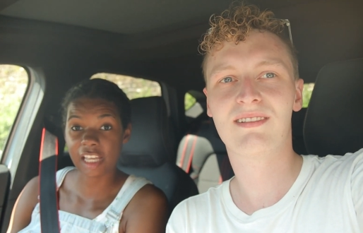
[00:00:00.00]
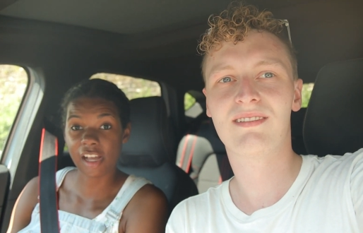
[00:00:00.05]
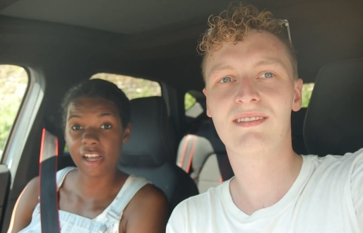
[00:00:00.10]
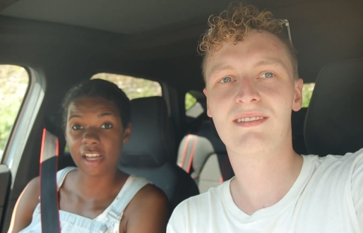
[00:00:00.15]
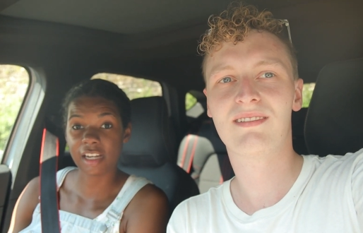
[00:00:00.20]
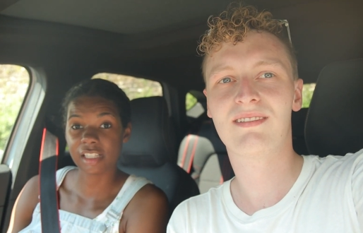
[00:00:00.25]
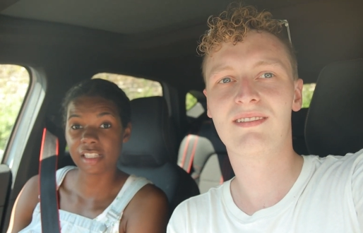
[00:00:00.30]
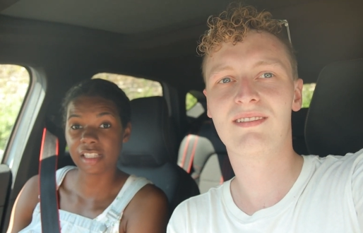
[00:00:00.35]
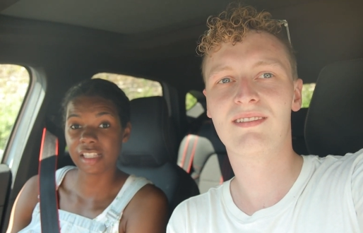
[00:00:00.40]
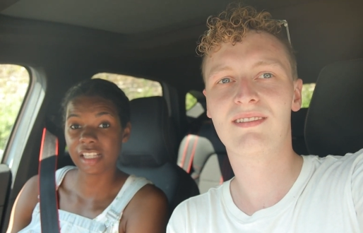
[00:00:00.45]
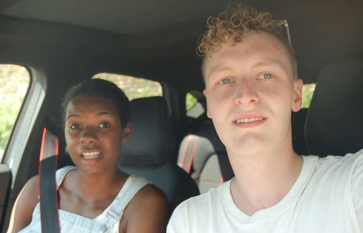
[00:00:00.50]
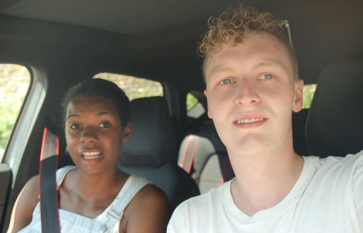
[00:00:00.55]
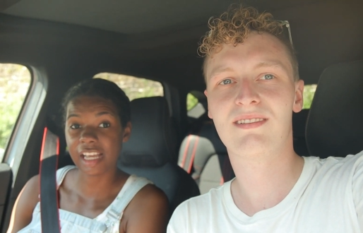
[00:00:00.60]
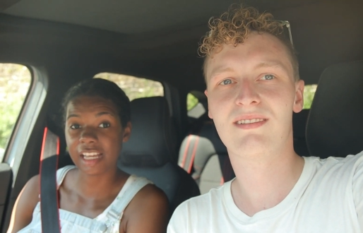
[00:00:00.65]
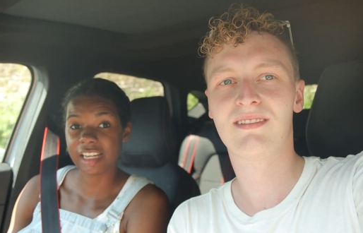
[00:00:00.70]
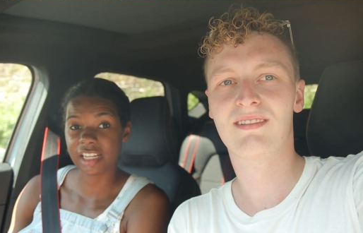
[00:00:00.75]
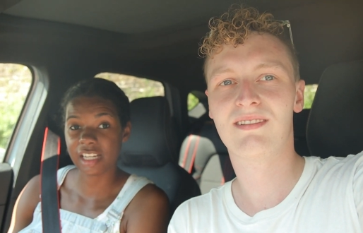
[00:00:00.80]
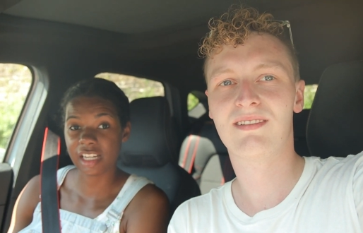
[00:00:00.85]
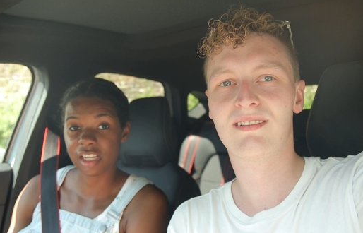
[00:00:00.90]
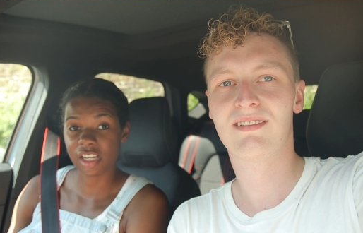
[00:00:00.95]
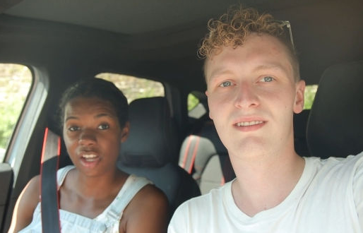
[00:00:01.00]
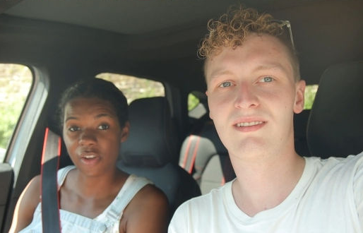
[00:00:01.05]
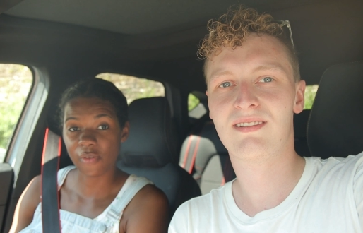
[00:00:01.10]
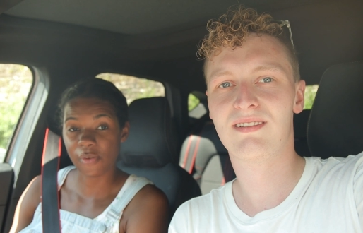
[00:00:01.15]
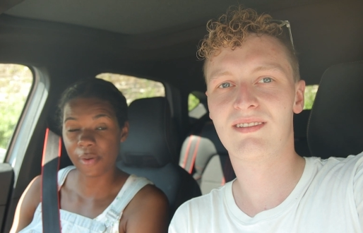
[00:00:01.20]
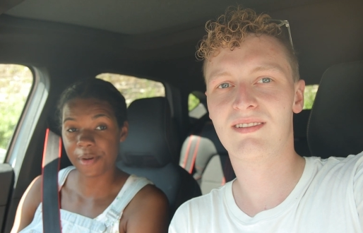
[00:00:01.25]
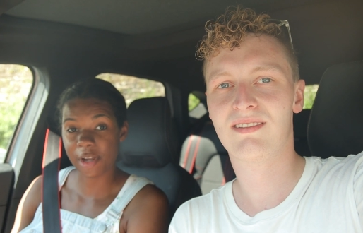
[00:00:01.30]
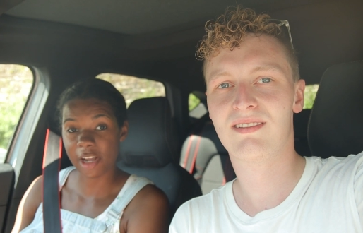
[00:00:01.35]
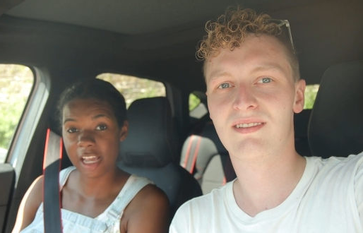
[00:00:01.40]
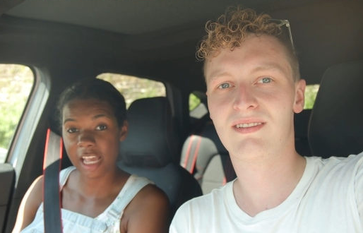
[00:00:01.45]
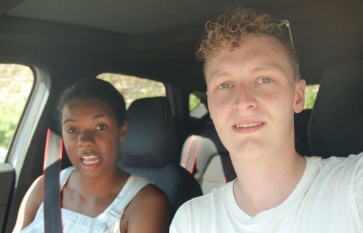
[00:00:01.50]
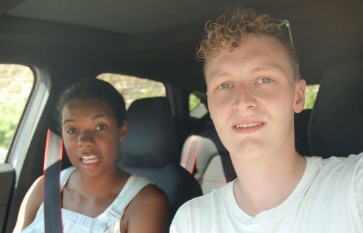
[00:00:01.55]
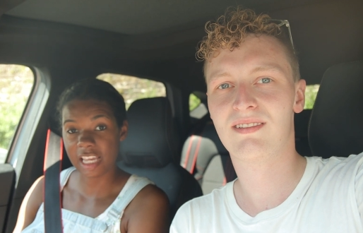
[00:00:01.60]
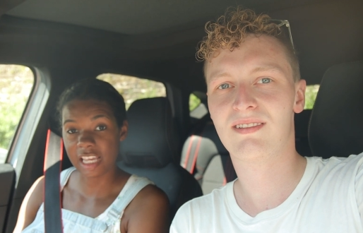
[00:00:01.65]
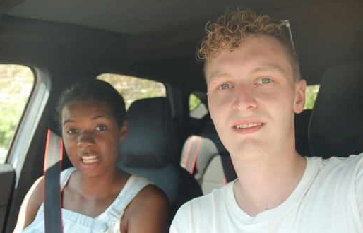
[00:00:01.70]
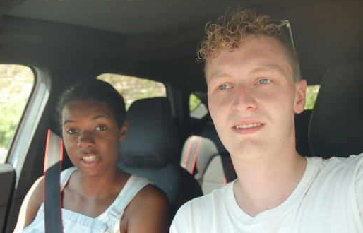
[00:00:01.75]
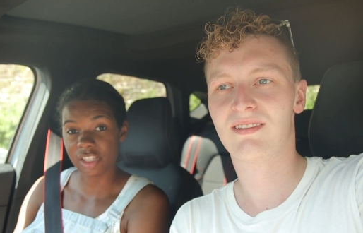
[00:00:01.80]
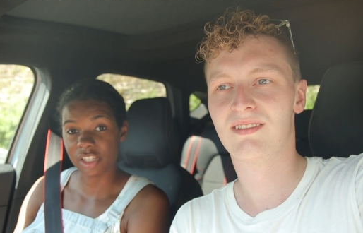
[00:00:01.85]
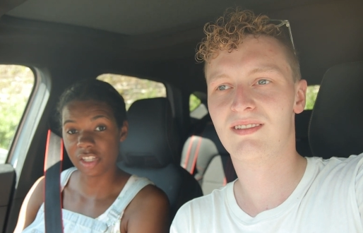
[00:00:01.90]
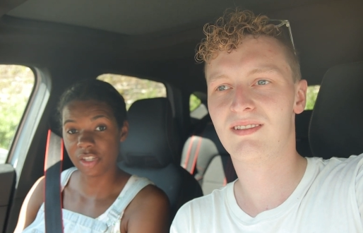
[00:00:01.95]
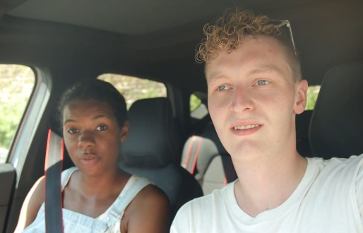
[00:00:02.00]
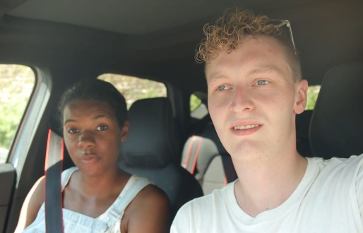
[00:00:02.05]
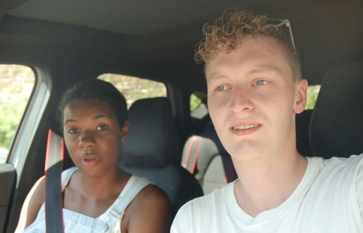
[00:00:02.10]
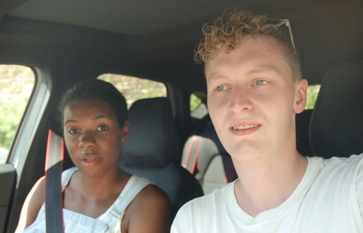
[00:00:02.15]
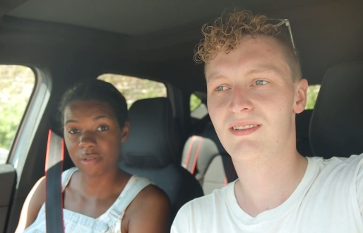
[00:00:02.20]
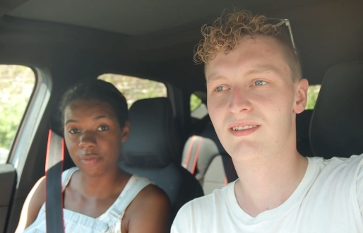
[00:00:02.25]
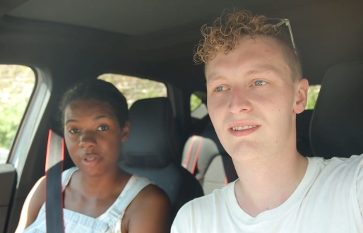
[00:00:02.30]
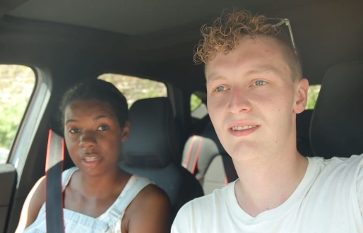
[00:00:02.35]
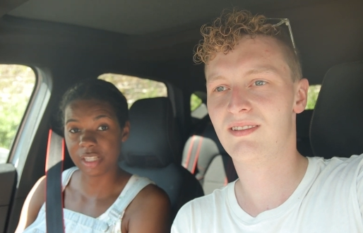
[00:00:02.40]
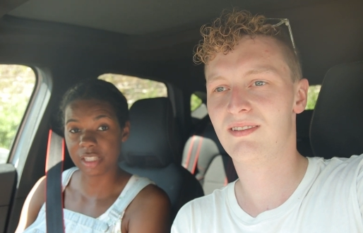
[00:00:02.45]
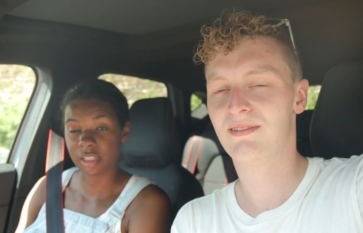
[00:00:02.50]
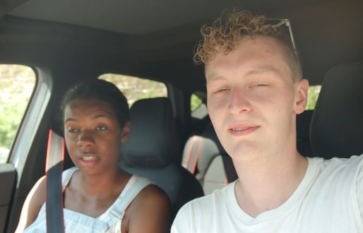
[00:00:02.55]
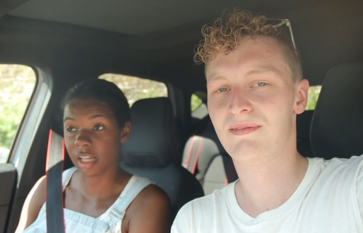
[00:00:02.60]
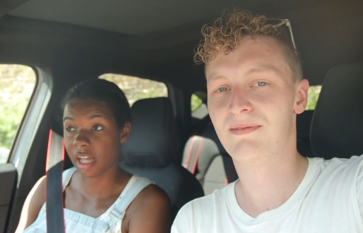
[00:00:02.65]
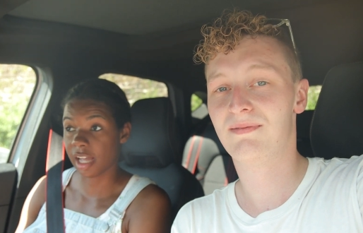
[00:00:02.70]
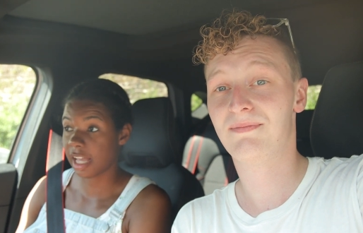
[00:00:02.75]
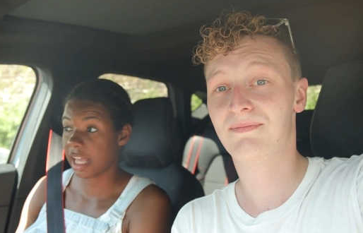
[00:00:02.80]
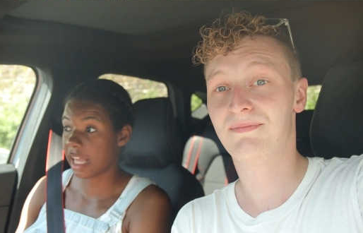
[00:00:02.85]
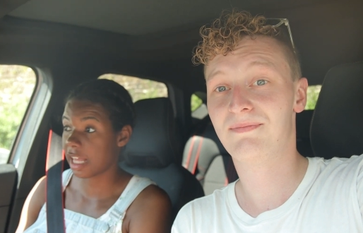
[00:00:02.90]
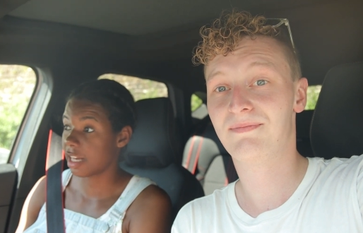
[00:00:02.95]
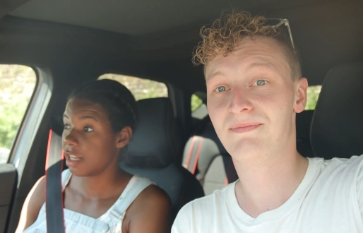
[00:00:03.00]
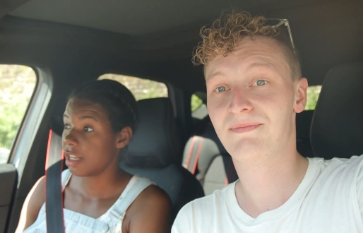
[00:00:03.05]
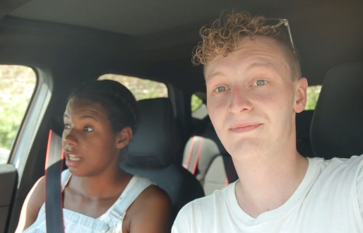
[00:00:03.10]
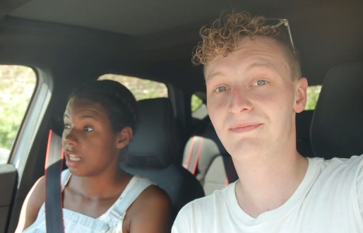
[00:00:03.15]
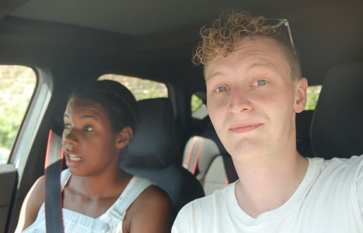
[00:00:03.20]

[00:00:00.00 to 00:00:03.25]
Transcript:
Speaker 1: Honestly, I didn't know what we were getting into when we saw it.